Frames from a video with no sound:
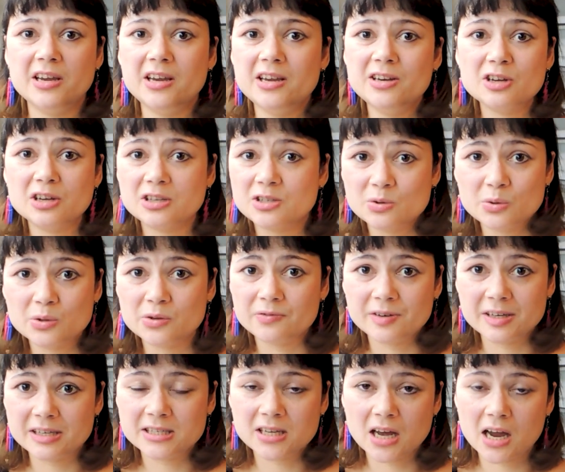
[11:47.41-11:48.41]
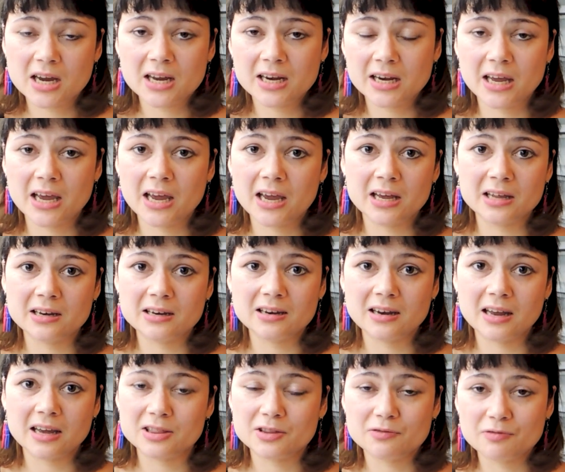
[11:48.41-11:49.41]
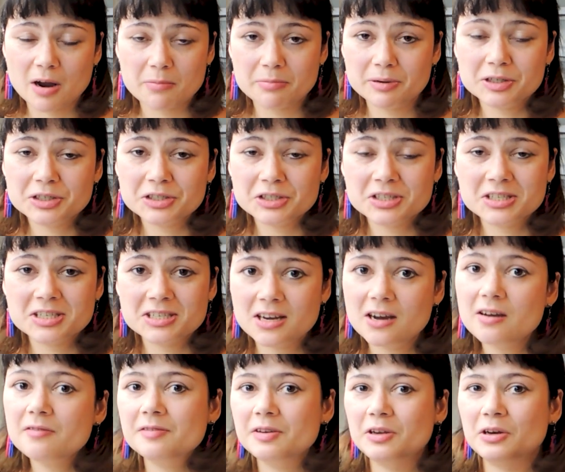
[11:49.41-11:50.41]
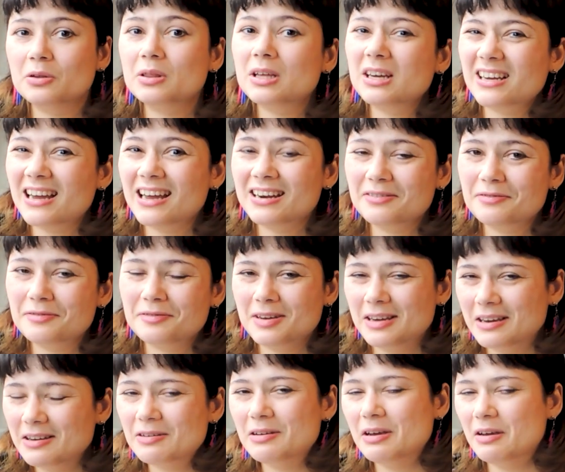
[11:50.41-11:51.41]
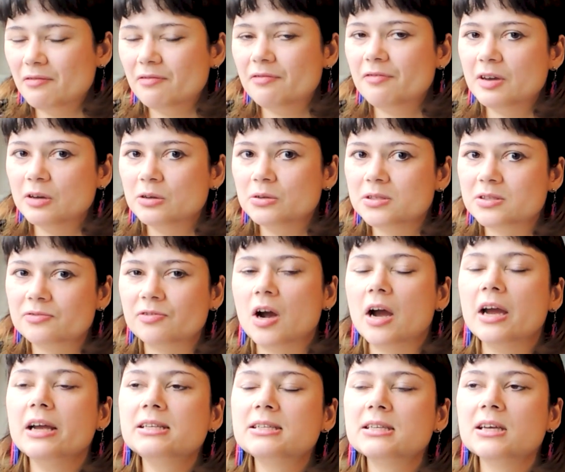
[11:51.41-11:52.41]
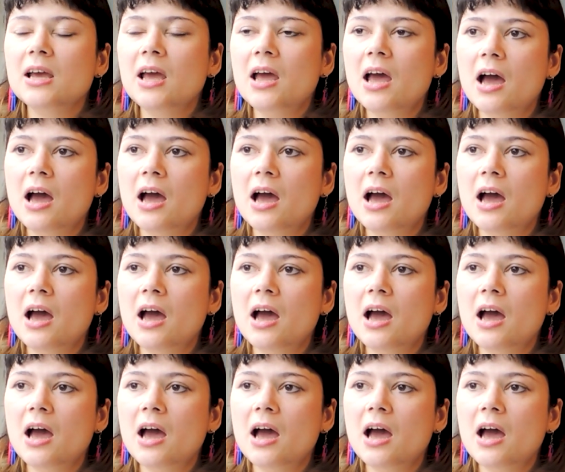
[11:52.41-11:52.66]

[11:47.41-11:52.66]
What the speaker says: he does all the recycling and like the rubbish and stuff, that kind of, it feels right.